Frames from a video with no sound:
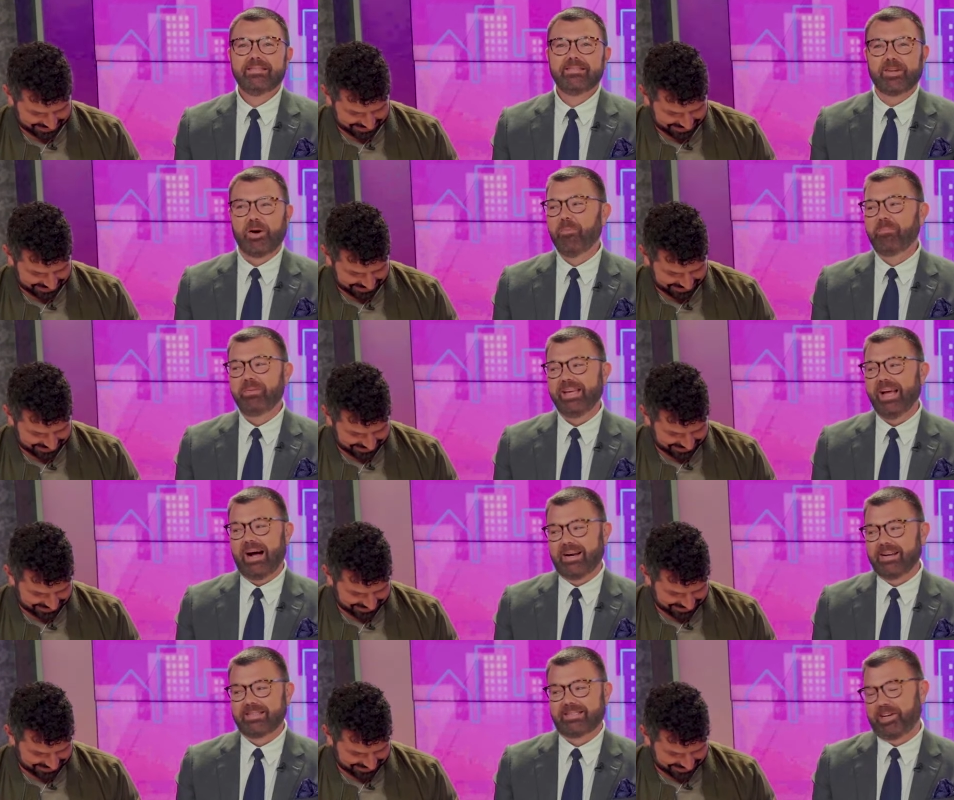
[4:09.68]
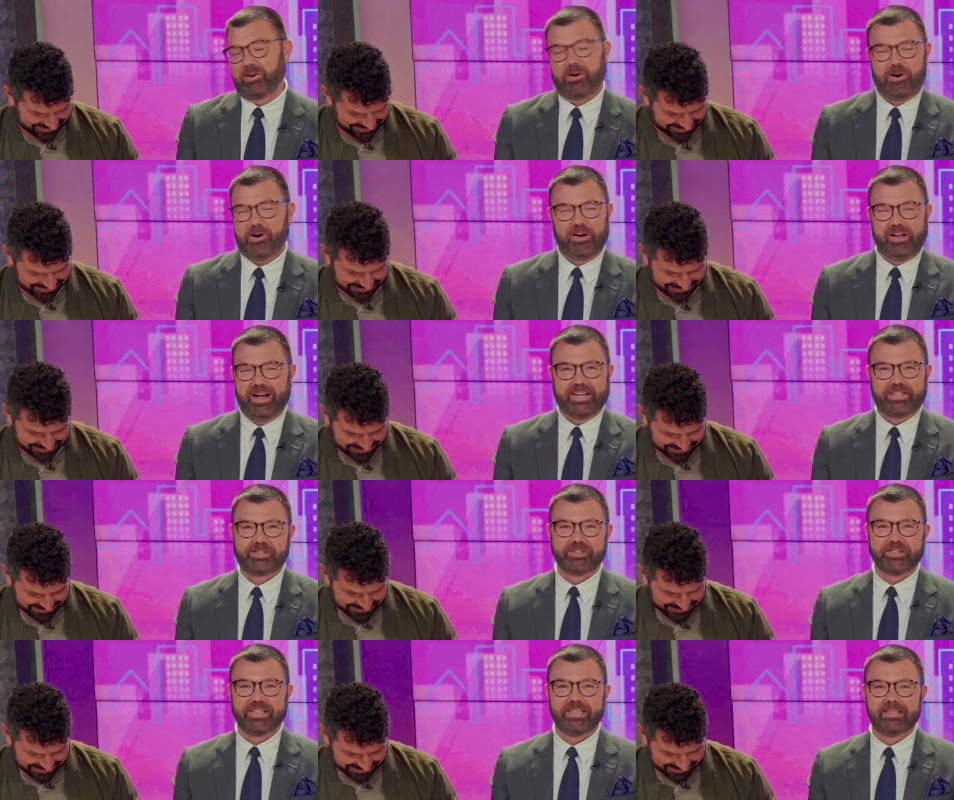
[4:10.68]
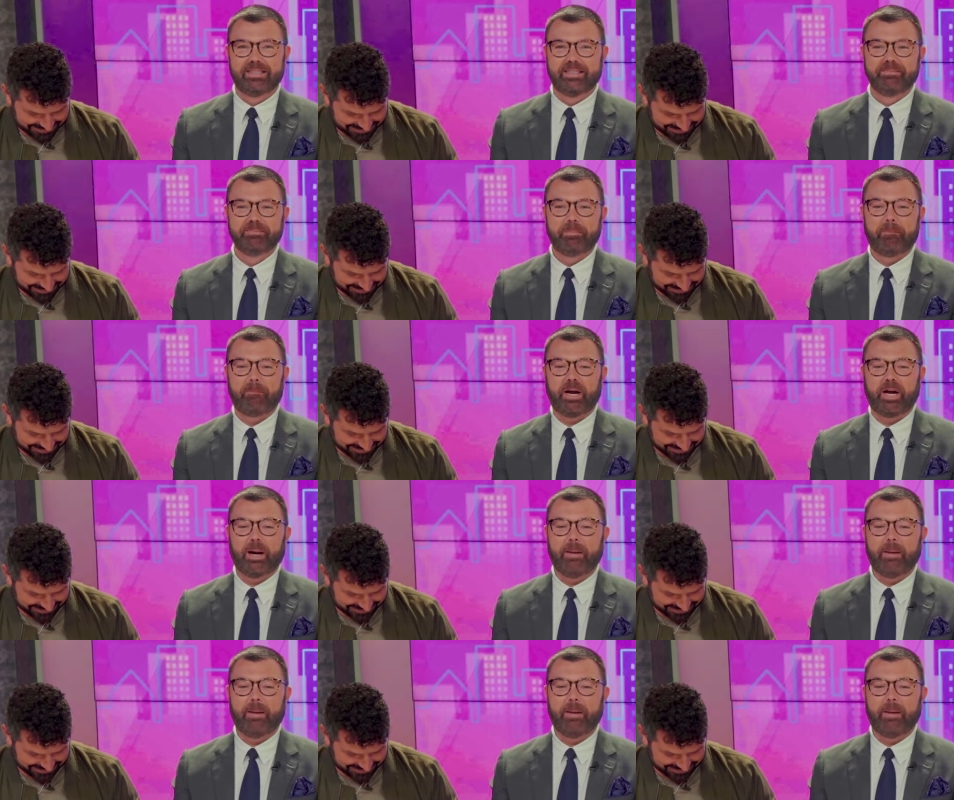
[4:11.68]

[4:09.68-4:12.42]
Speaker 1: Don't be honest at all, actually. Mm-hmm.